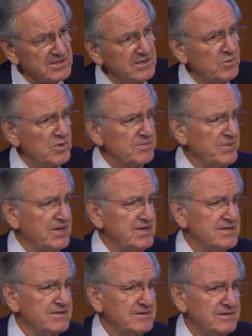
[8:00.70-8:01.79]
in the
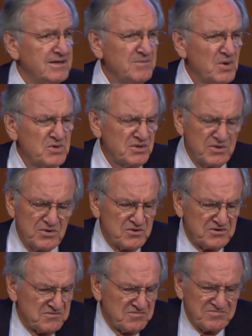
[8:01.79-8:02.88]
workplace. And most of
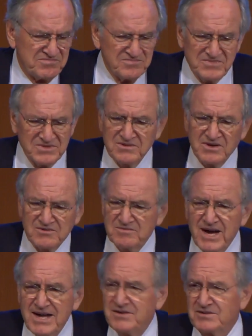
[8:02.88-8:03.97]
those are
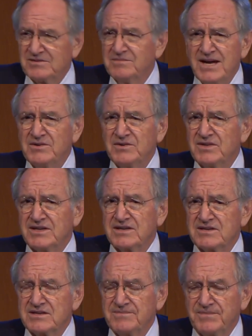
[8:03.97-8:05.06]
minor things.